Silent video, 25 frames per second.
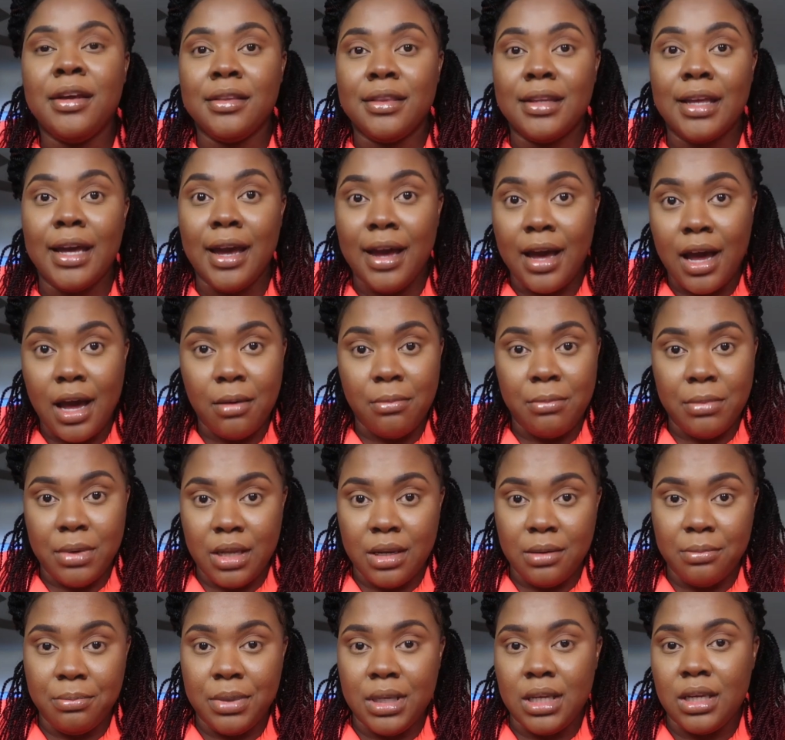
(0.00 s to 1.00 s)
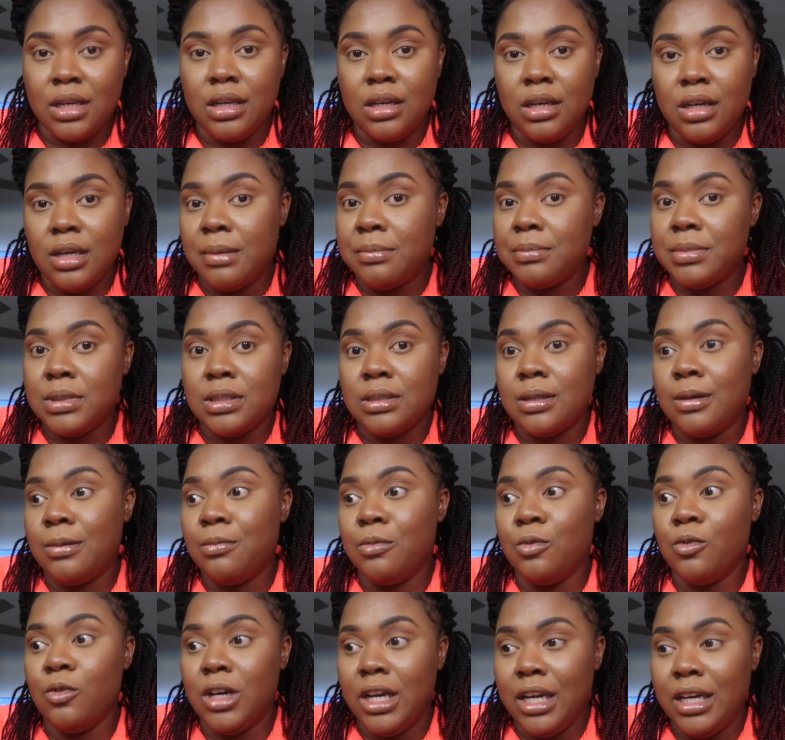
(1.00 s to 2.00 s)
that I've been picking up
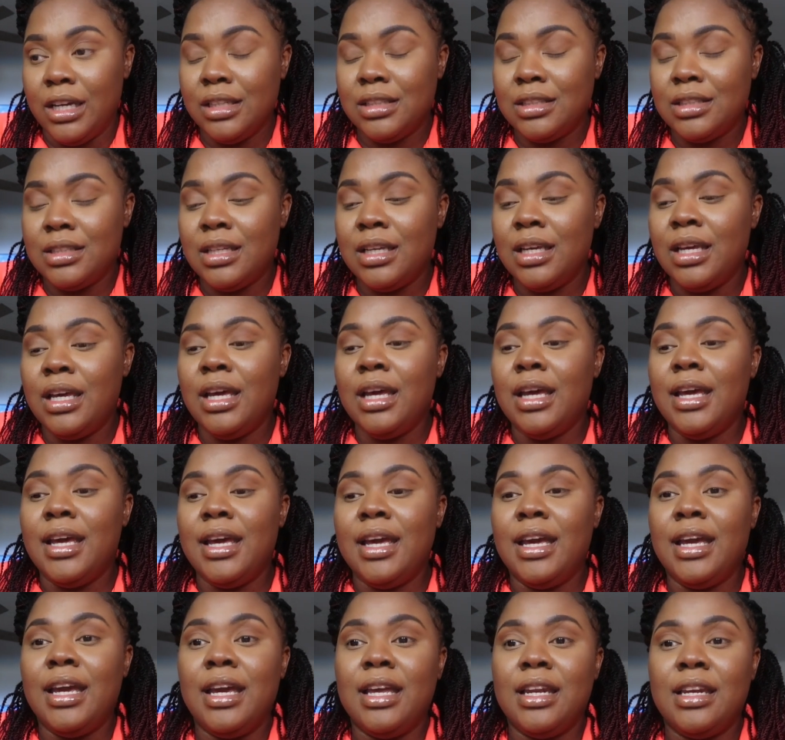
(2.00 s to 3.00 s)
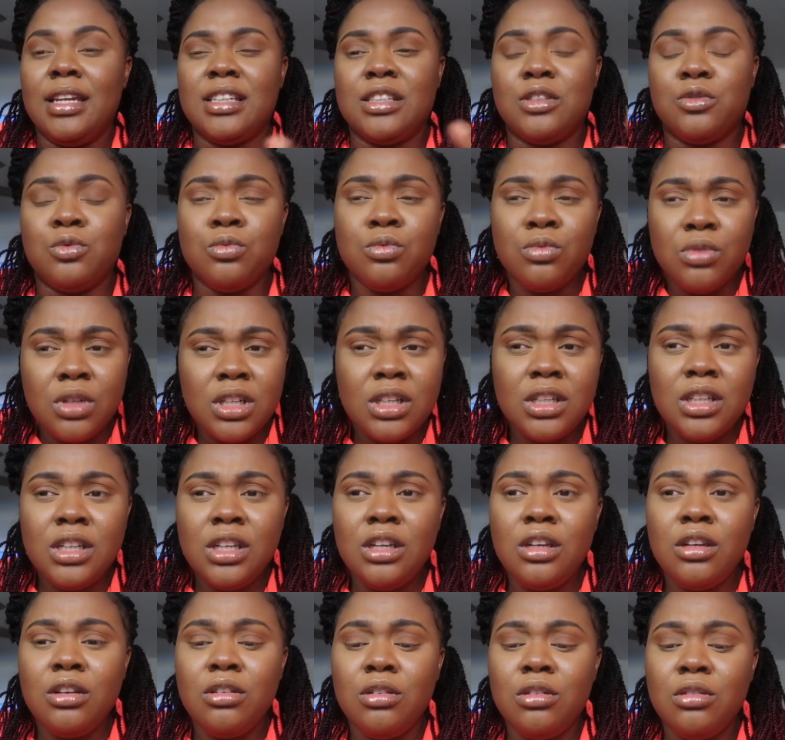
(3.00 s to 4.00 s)
some weight. And it's
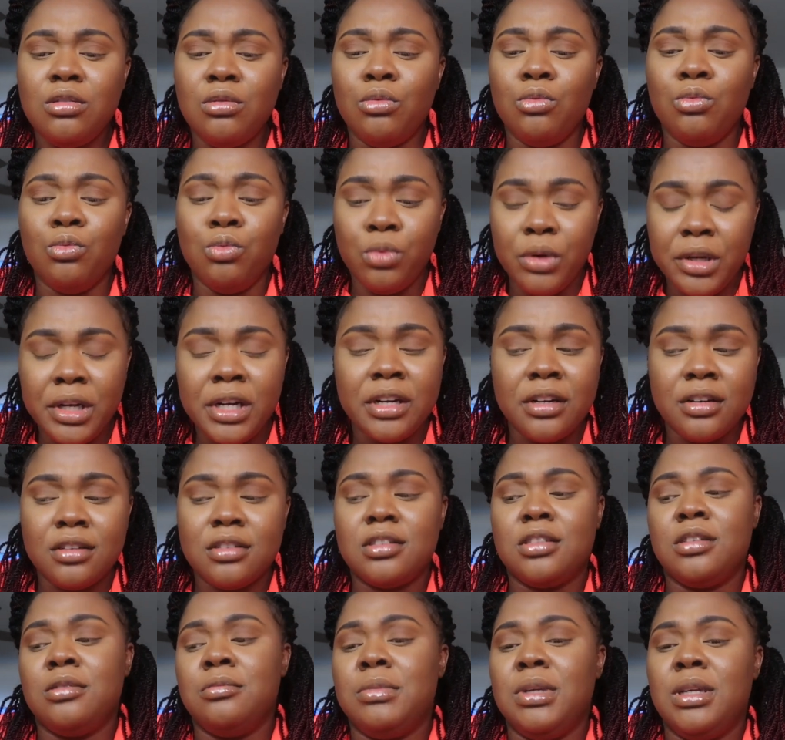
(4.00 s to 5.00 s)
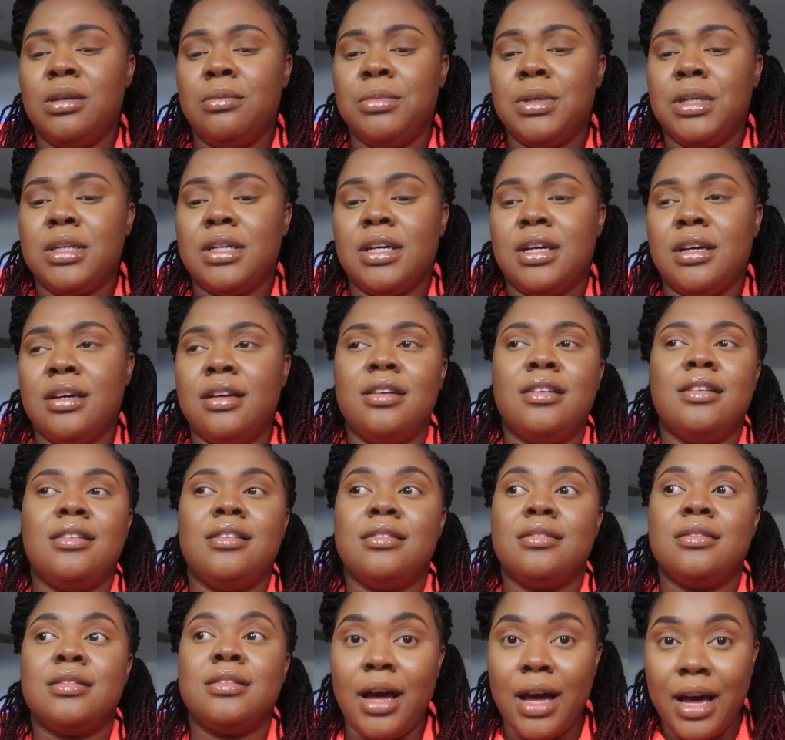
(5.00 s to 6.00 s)
really weird to me
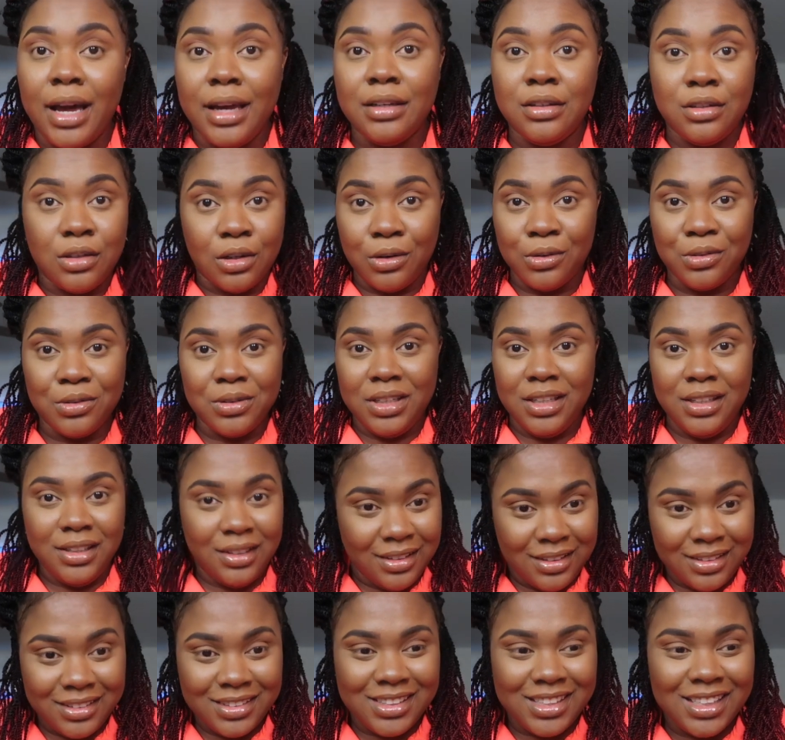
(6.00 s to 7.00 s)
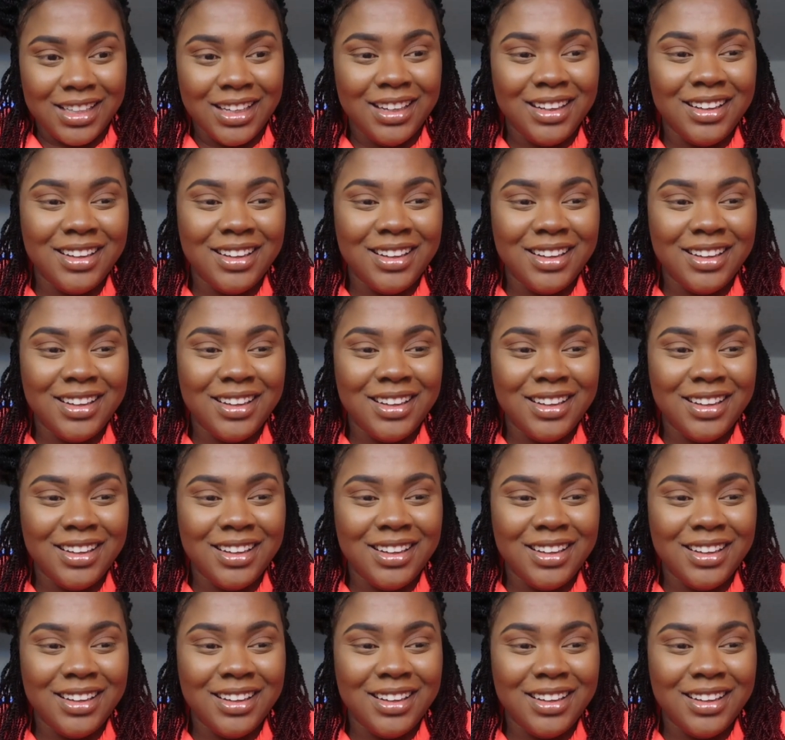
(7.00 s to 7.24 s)
because I don't eat.